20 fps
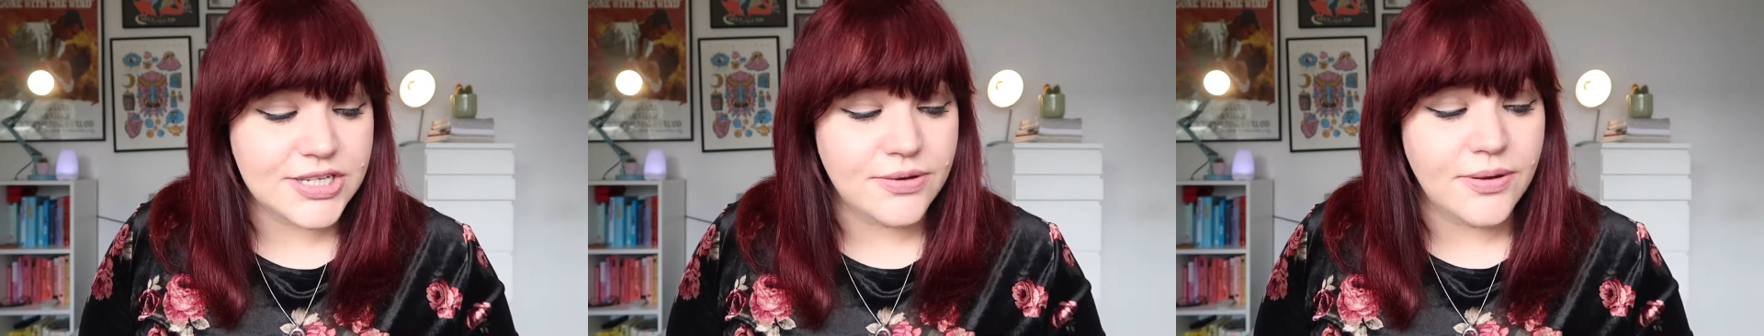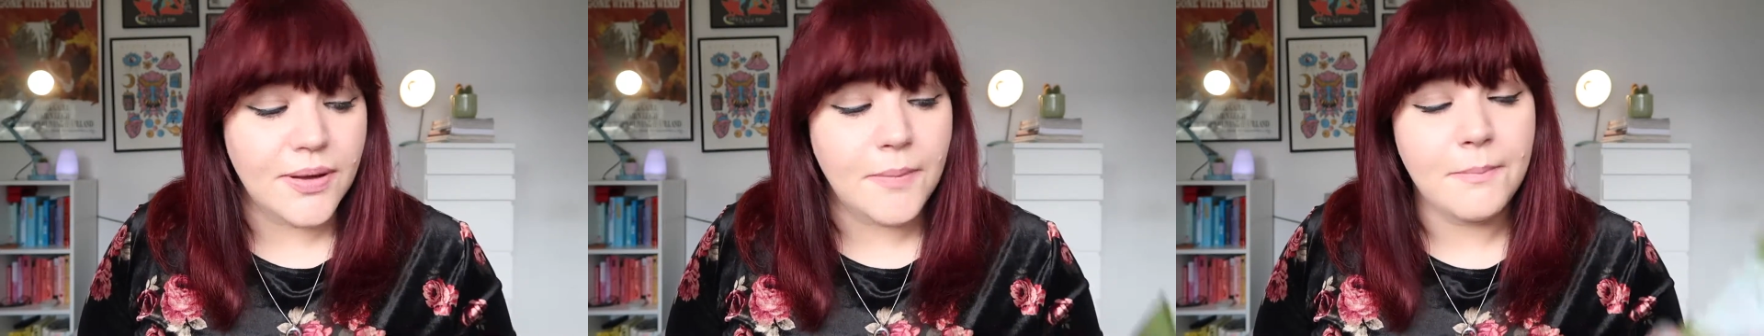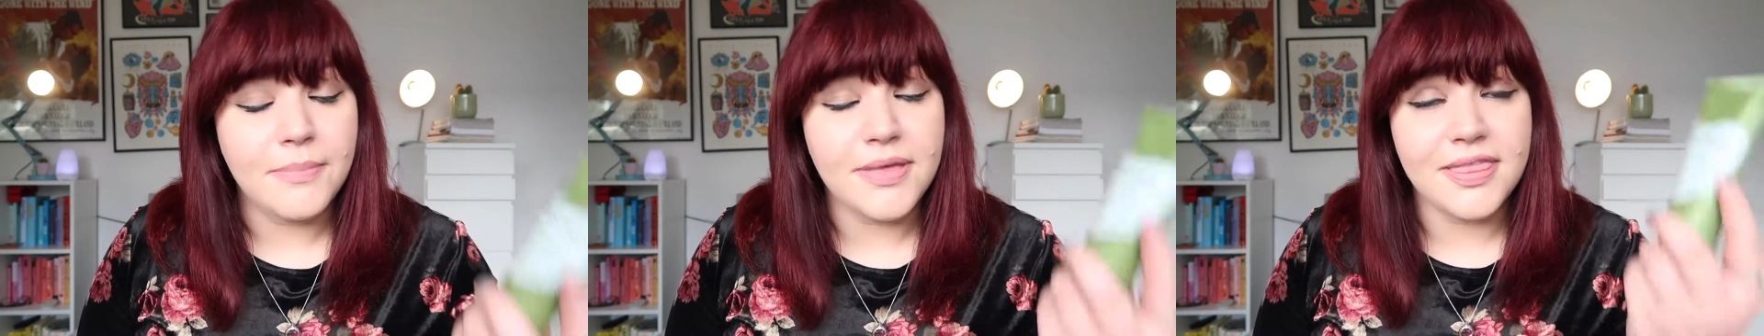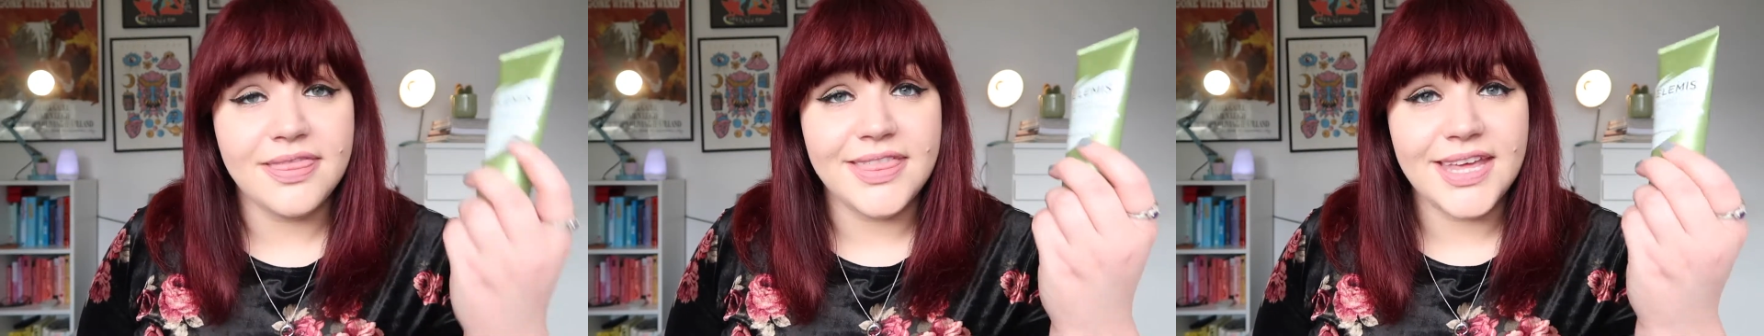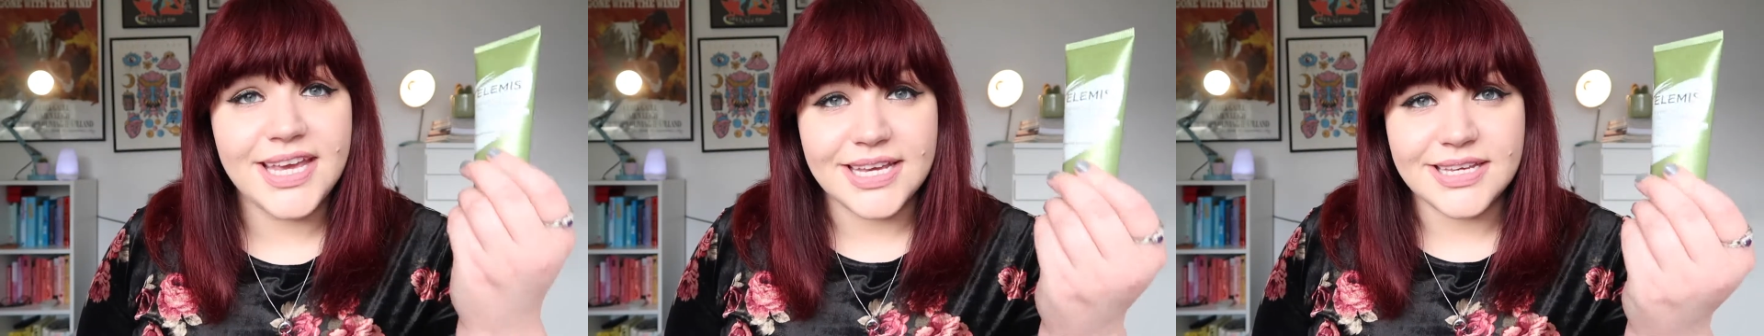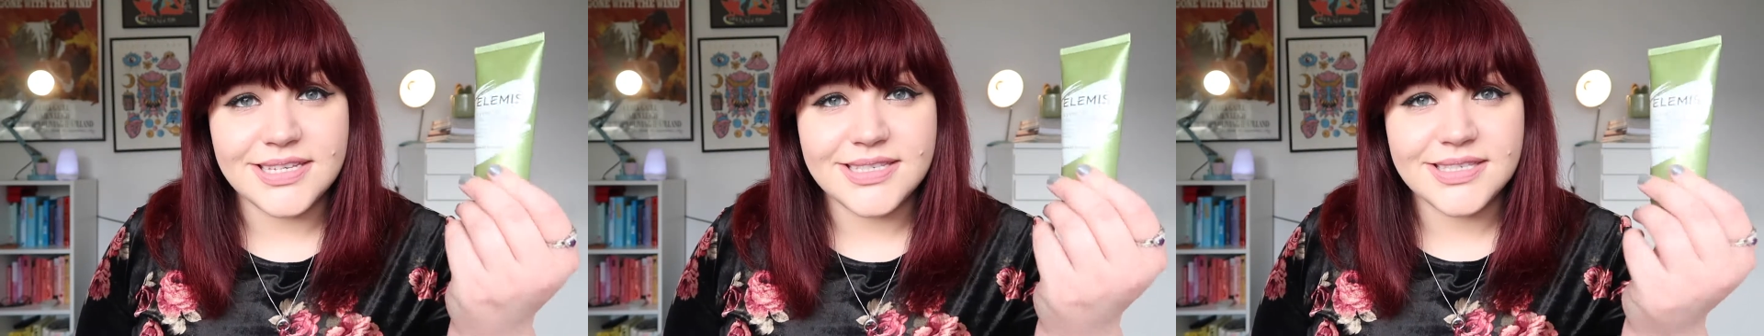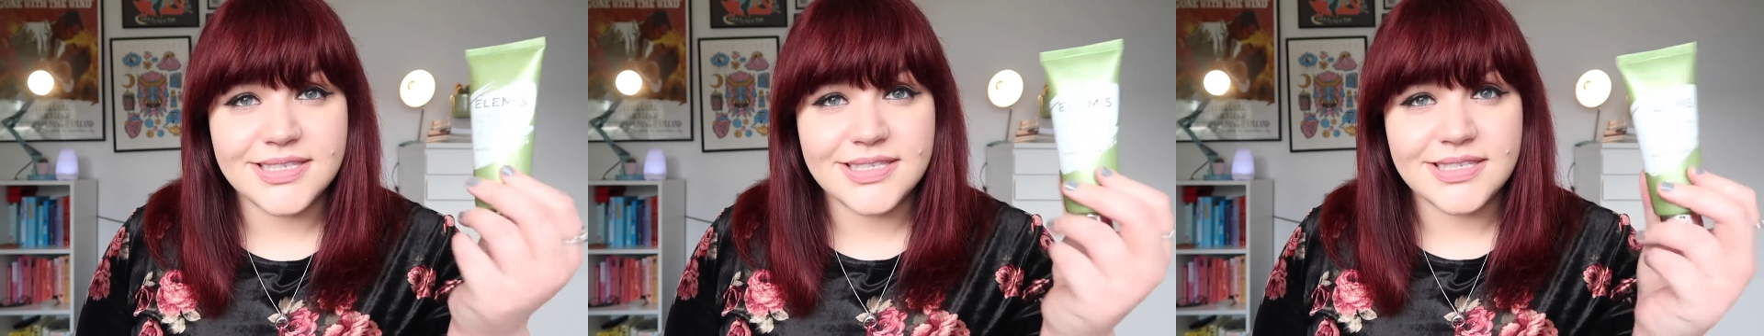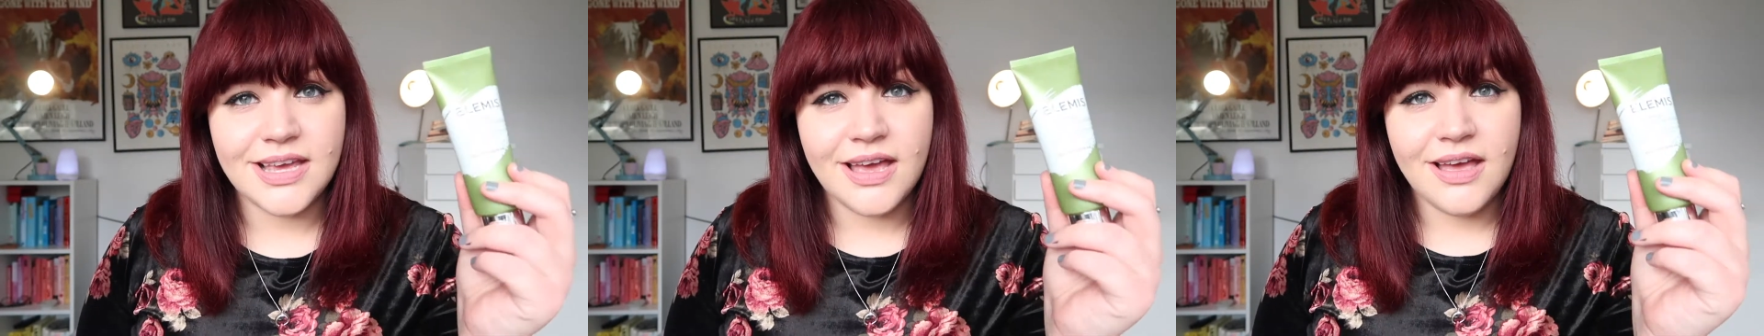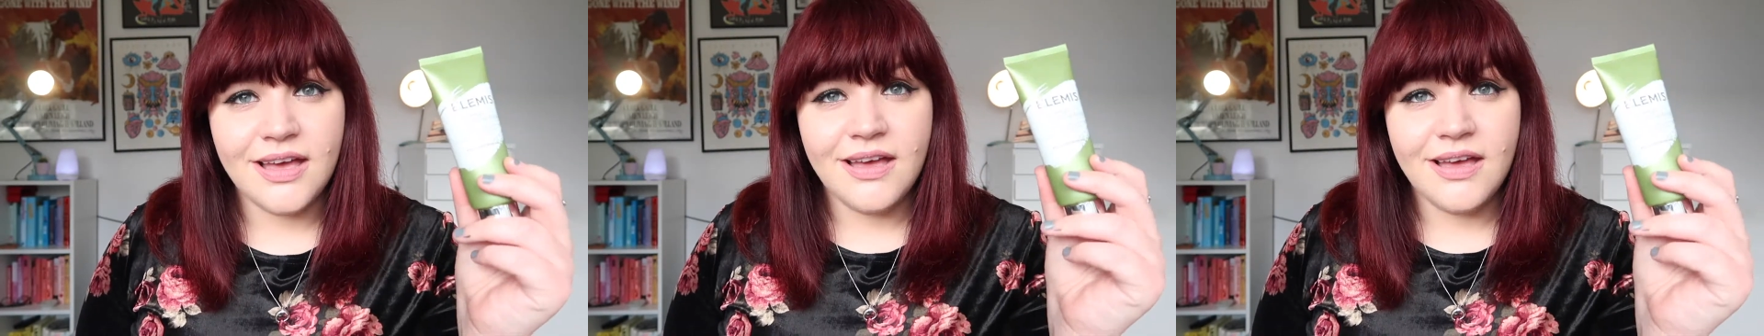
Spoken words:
to it, but this,